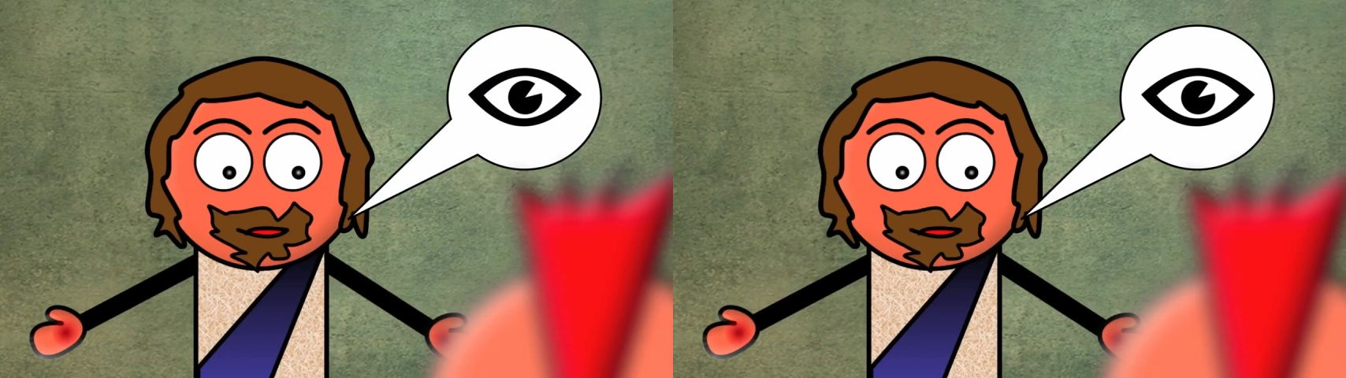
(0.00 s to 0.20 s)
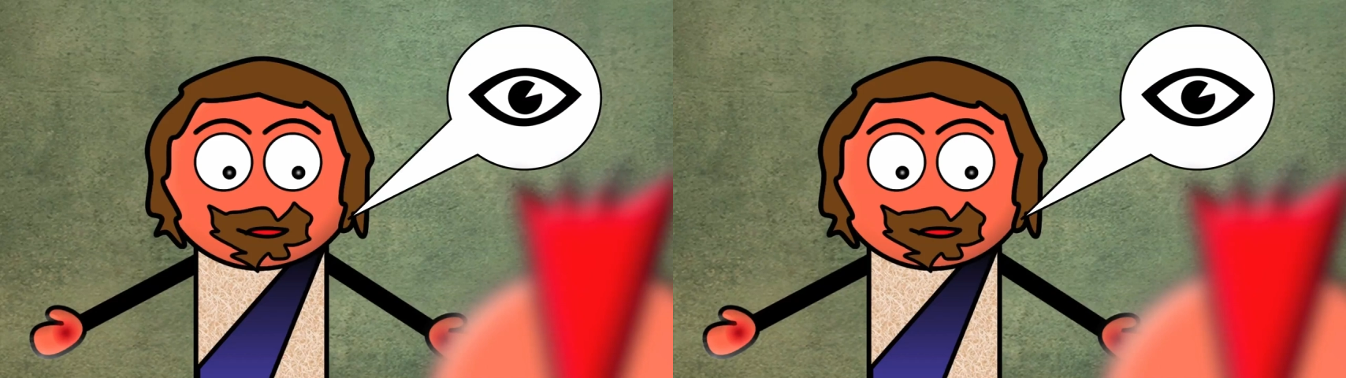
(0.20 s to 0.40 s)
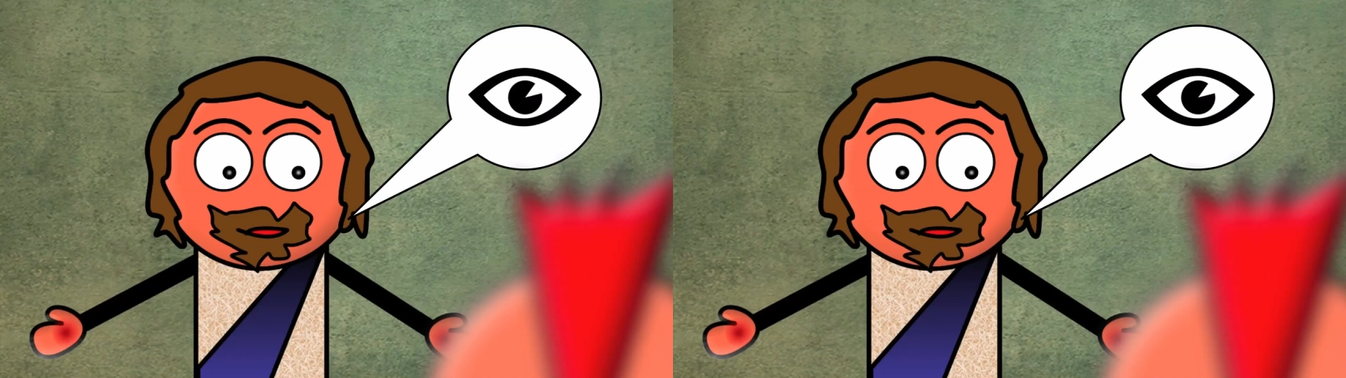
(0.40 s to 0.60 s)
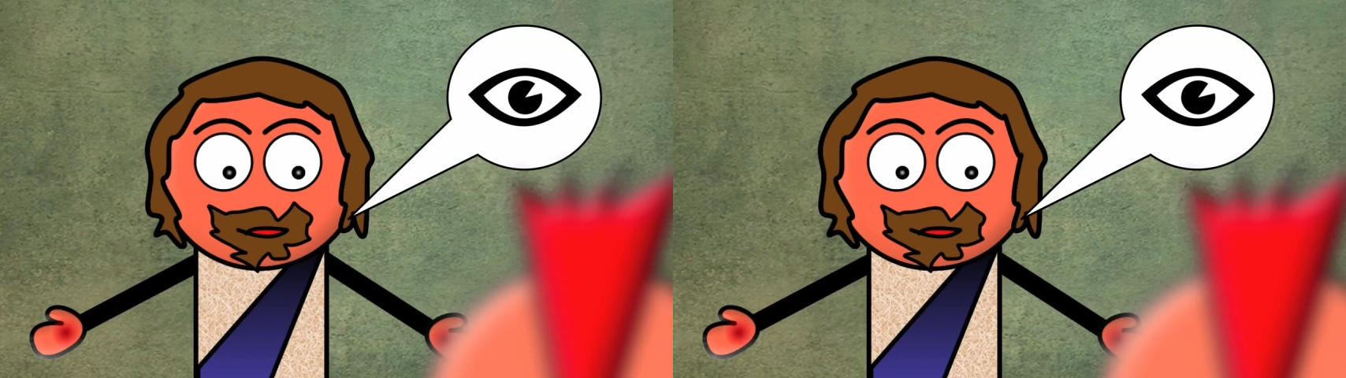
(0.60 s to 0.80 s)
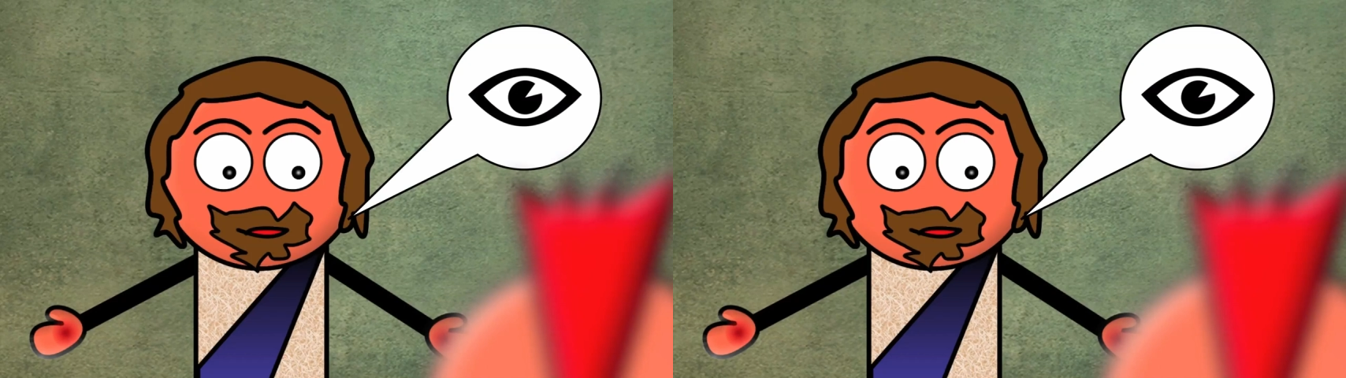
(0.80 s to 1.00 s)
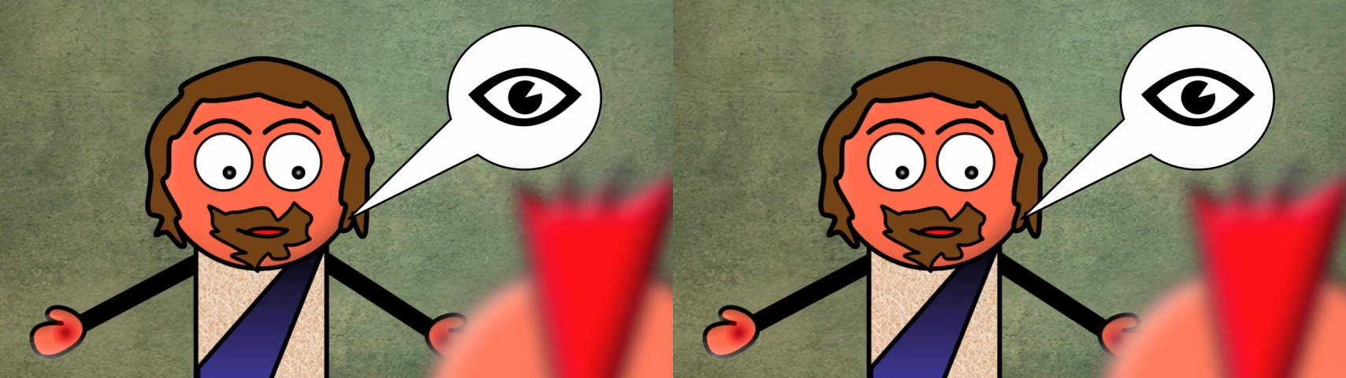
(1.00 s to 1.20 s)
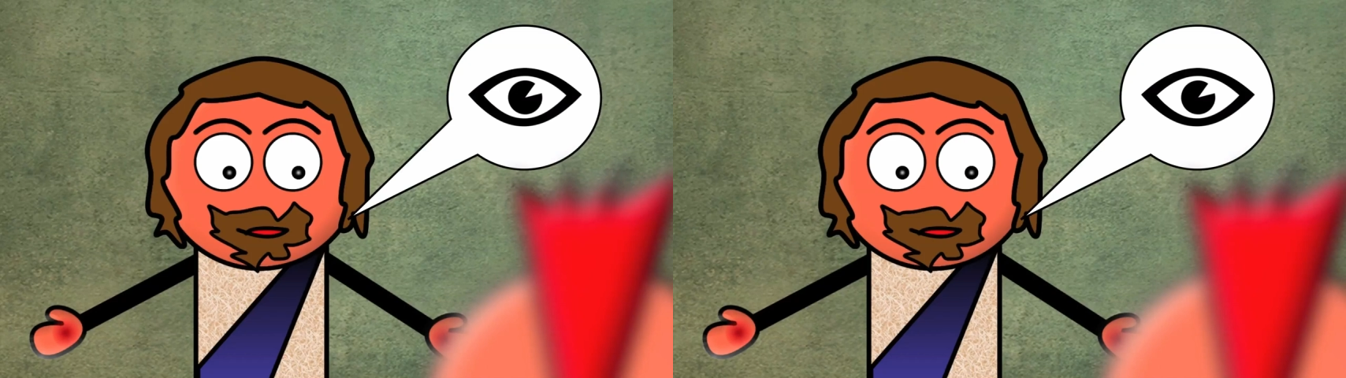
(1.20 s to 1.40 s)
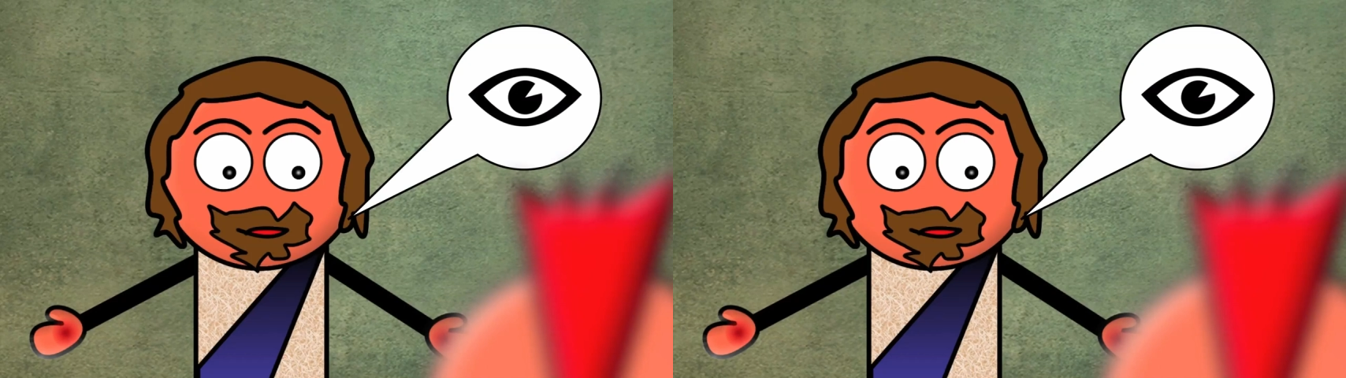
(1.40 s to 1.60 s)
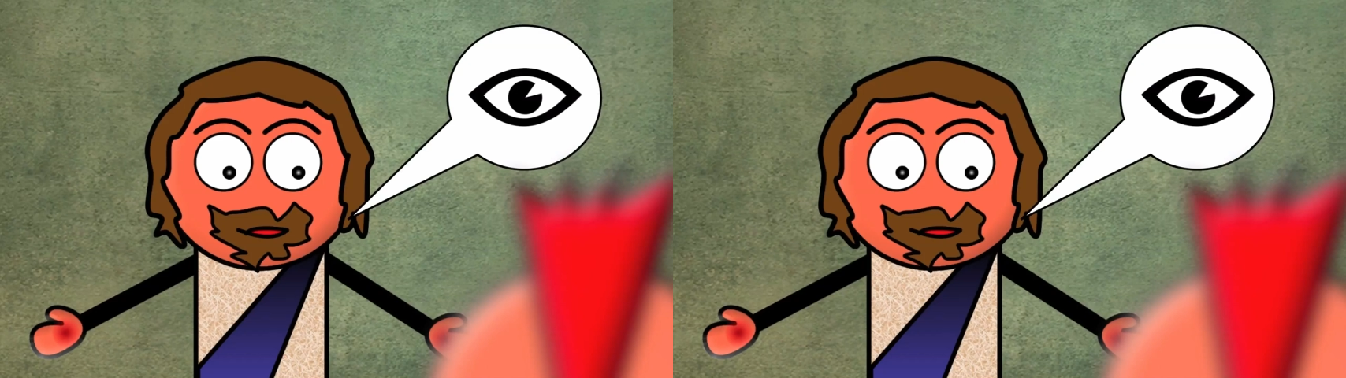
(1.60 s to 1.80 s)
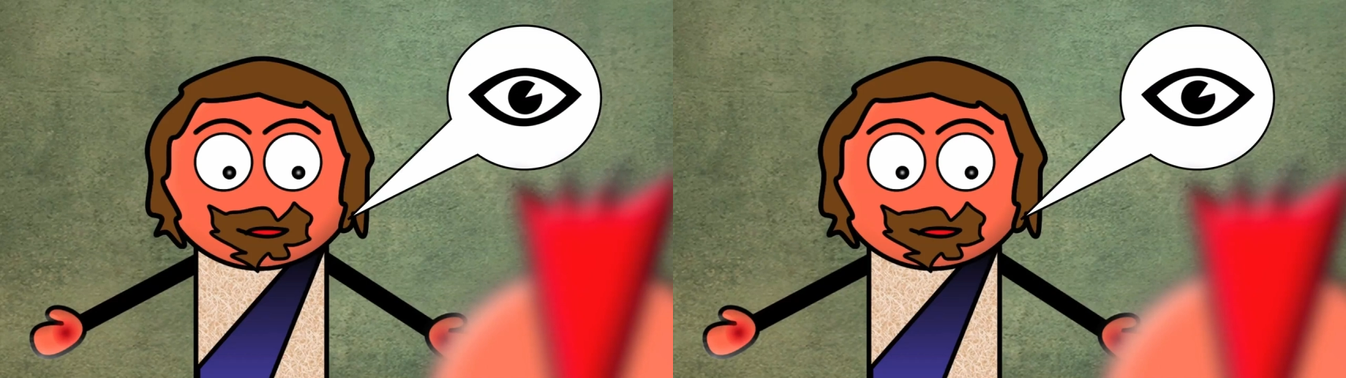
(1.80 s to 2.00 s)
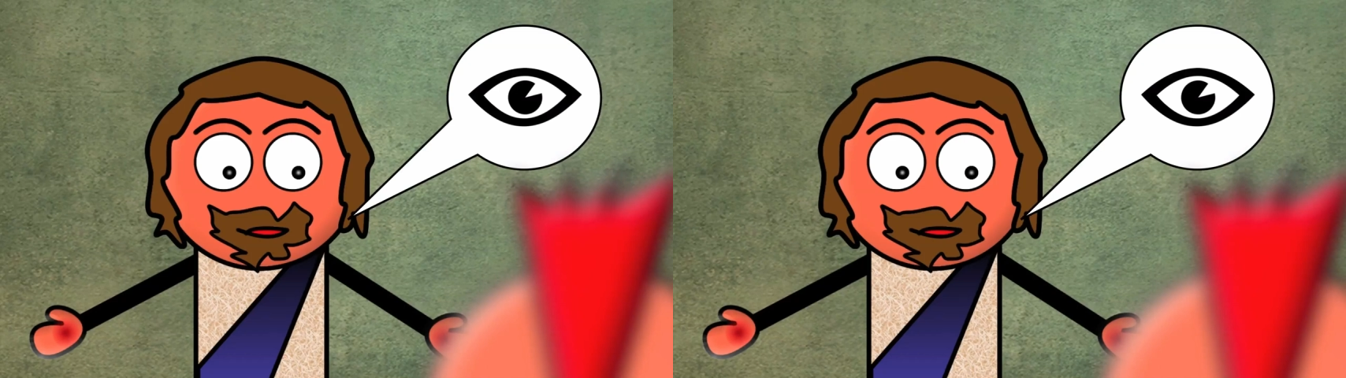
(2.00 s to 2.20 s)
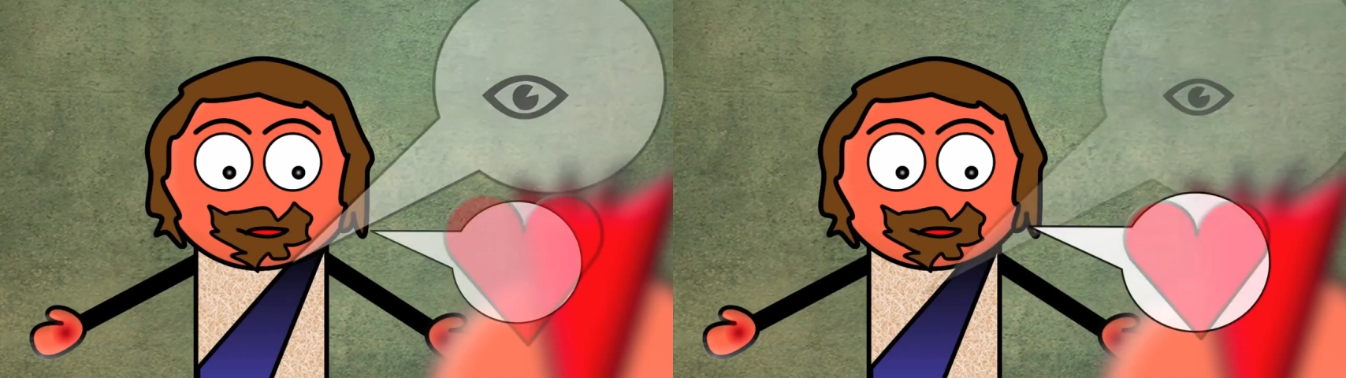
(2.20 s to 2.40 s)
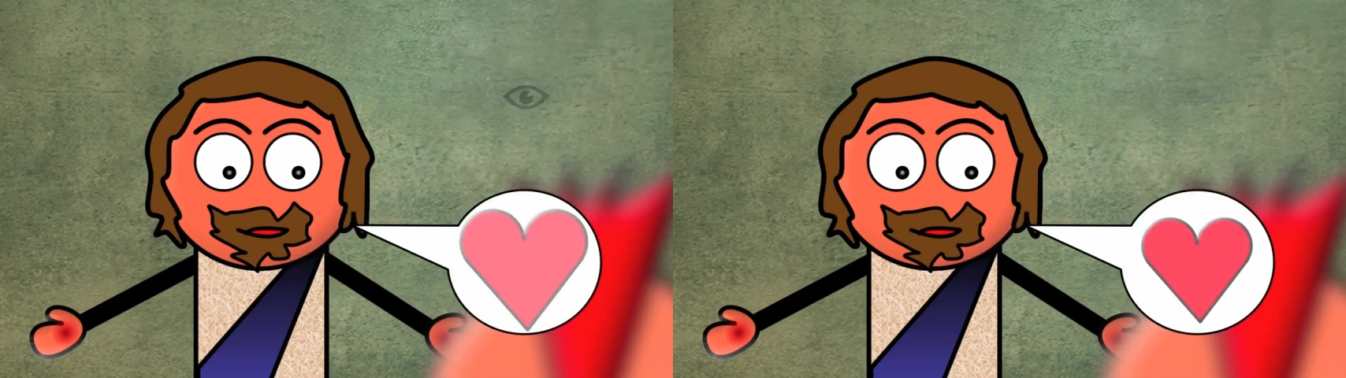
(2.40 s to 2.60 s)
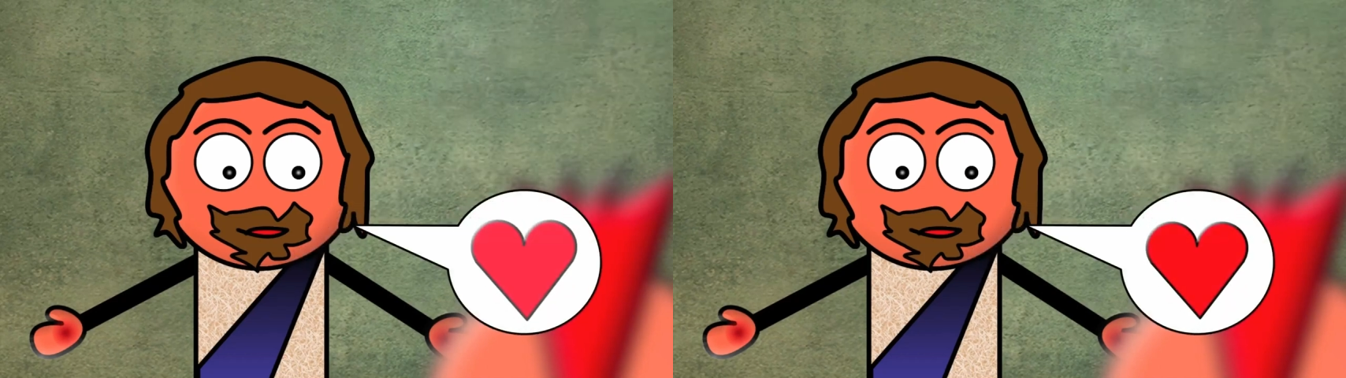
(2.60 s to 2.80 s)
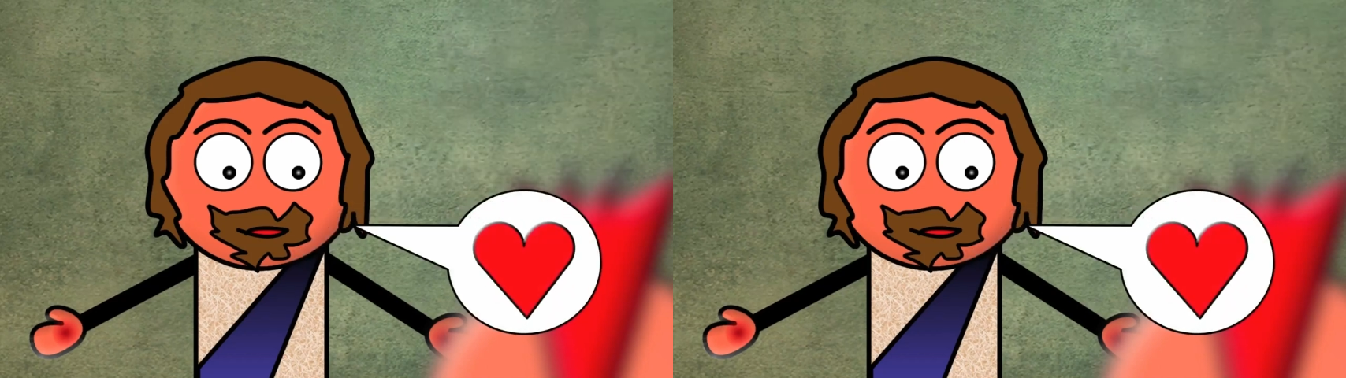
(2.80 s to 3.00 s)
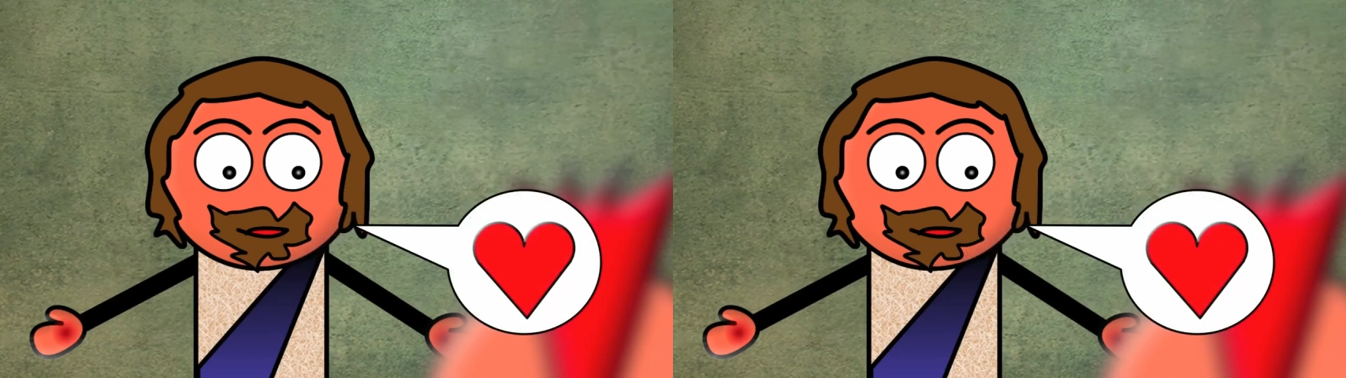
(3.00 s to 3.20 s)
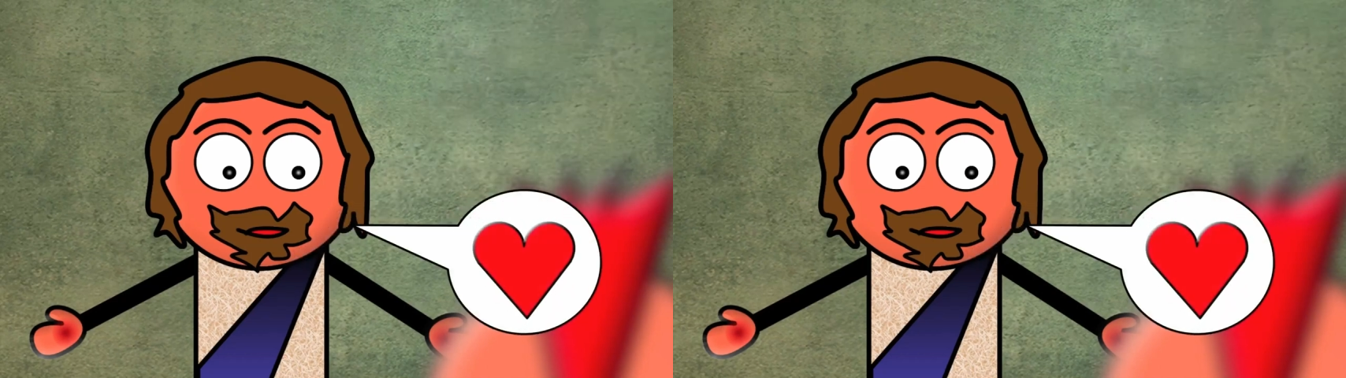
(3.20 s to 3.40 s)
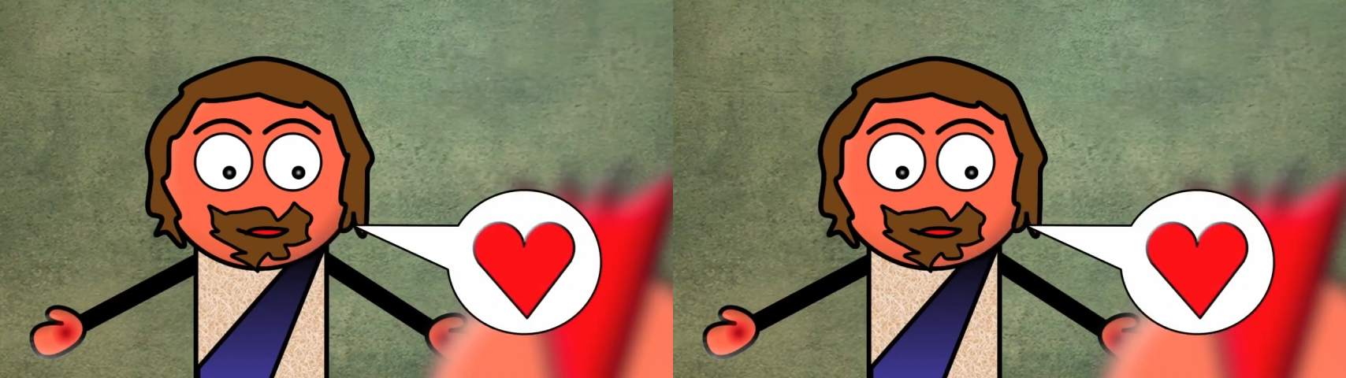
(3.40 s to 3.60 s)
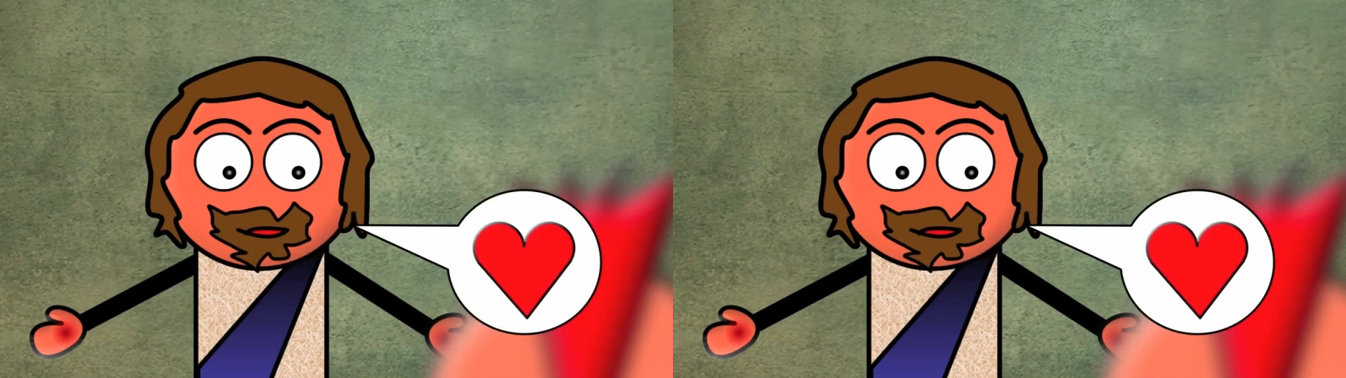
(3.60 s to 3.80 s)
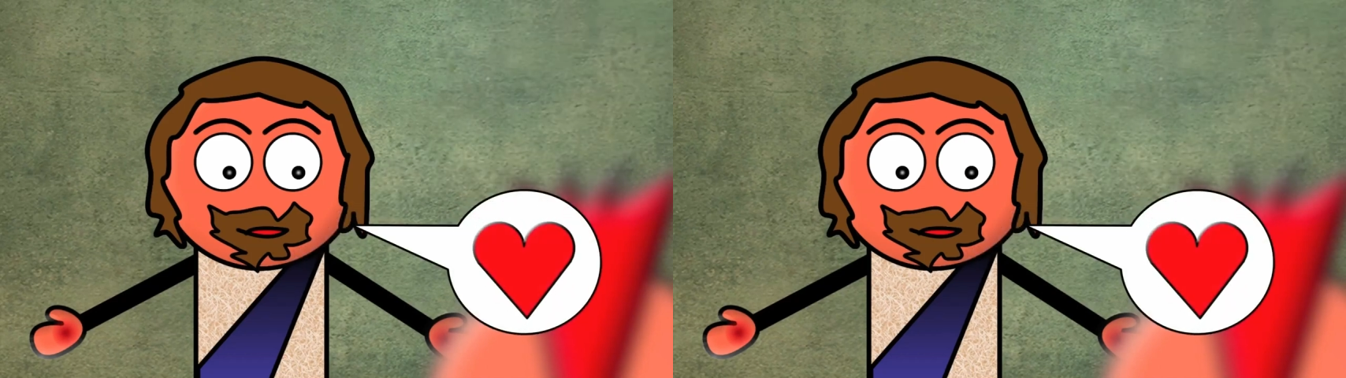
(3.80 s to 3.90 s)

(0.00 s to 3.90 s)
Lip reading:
(no speaker visible)